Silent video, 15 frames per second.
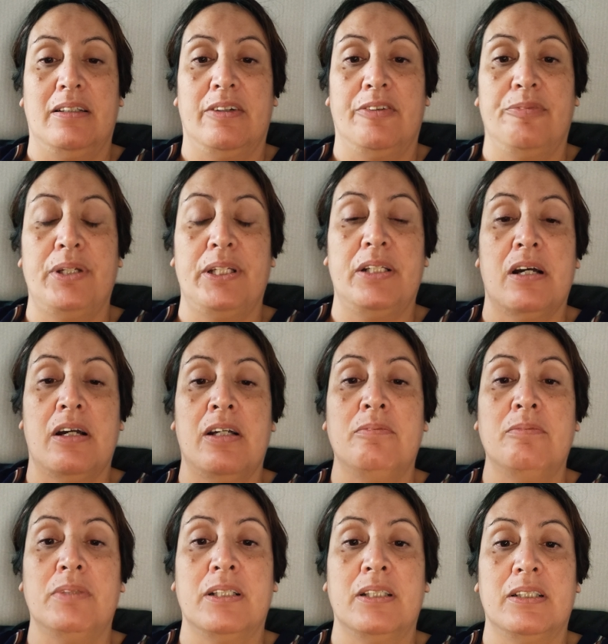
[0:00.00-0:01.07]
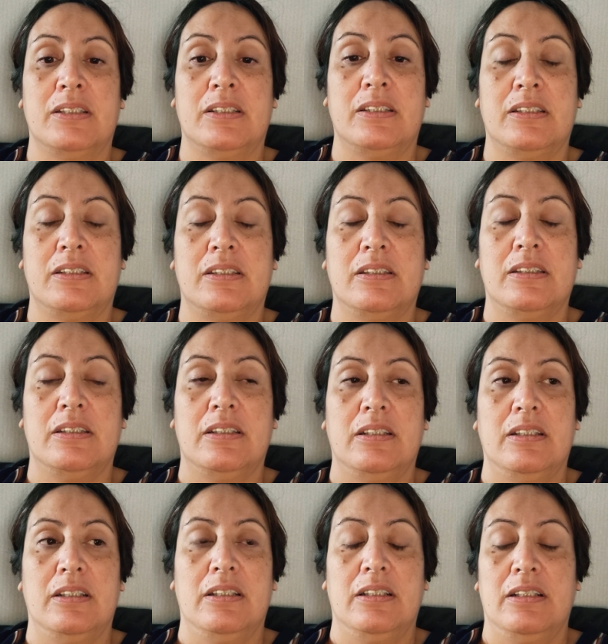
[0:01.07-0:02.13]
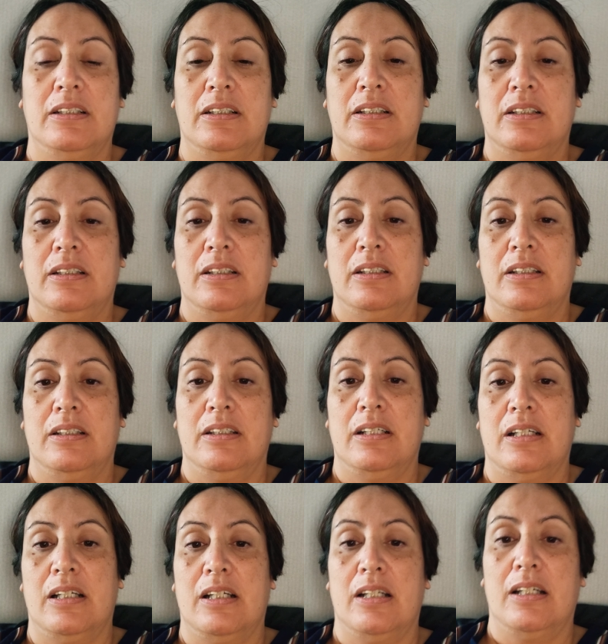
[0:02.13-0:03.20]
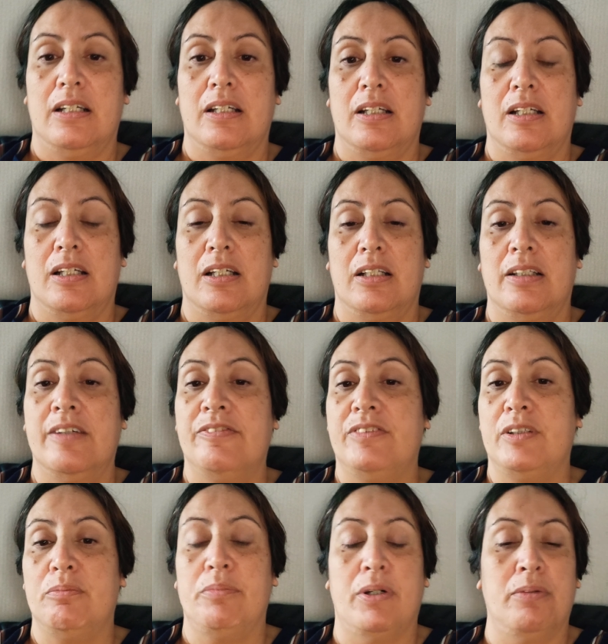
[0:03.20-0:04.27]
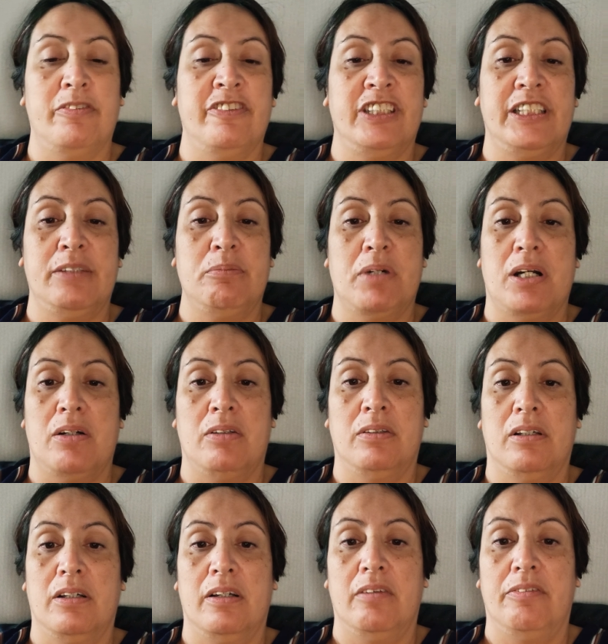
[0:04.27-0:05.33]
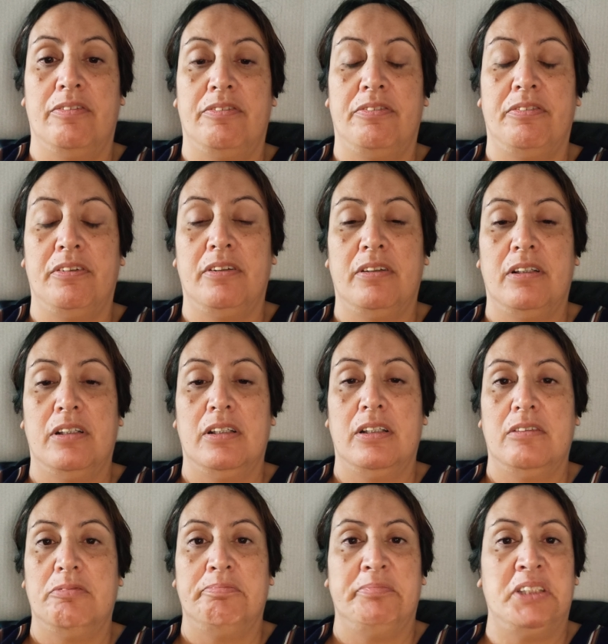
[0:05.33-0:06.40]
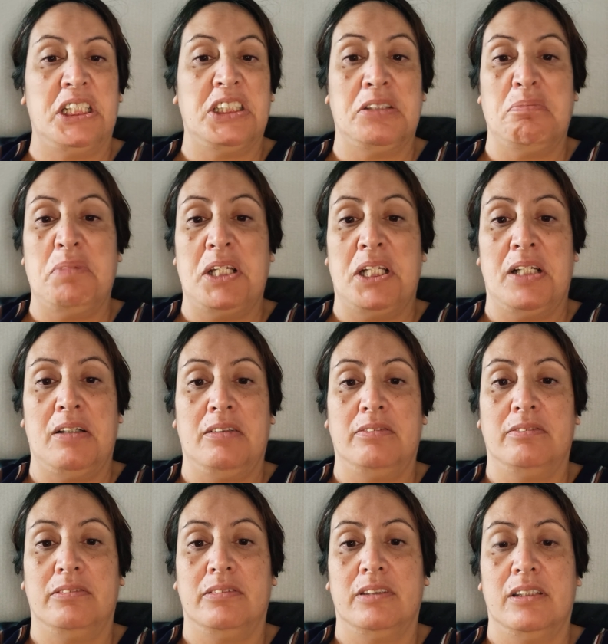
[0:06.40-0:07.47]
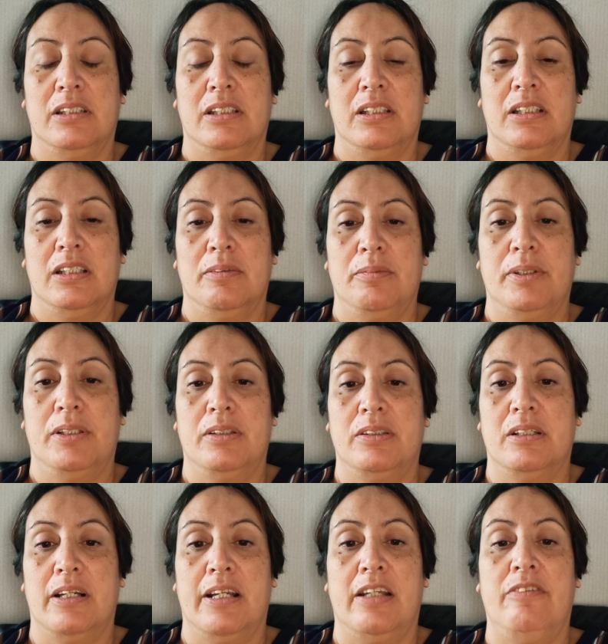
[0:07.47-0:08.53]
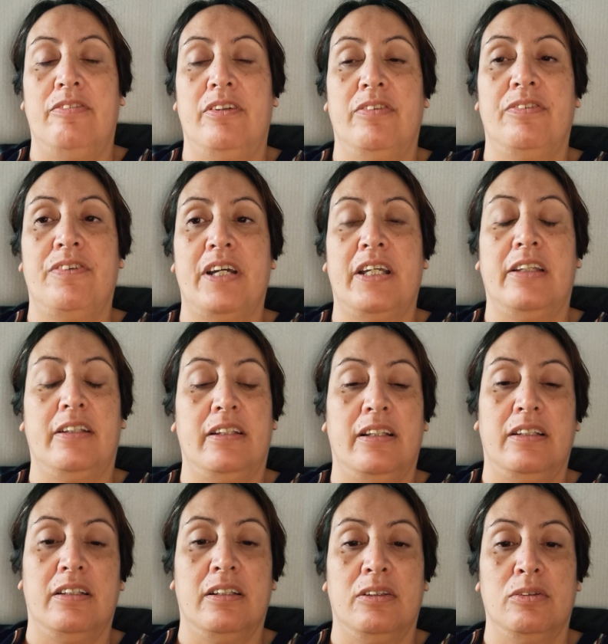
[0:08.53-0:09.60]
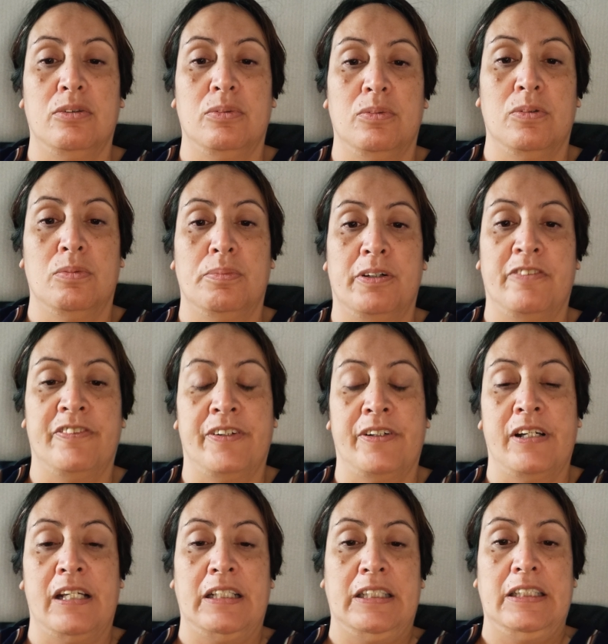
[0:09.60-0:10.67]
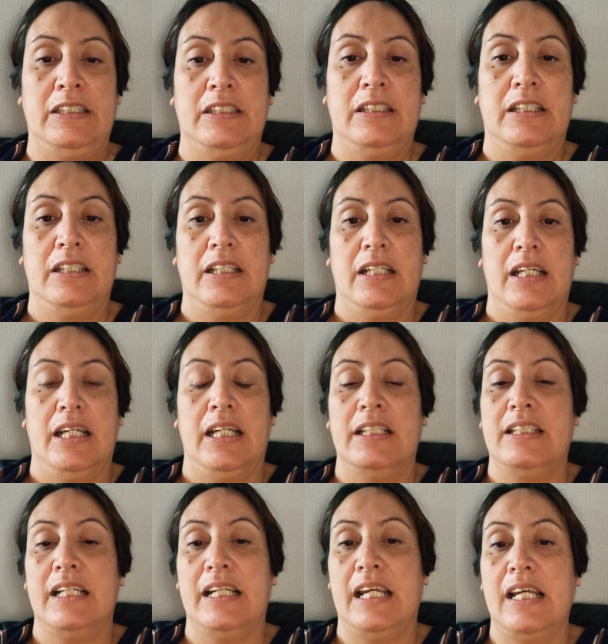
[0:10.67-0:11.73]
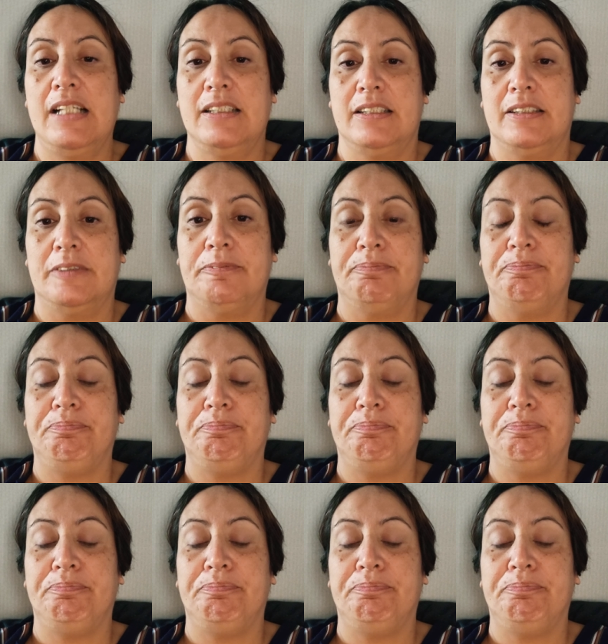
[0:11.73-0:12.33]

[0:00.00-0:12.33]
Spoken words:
I've been homeless, lived in poverty my whole life. Doesn't matter, because I have the faith that the Lord will provide, and he has.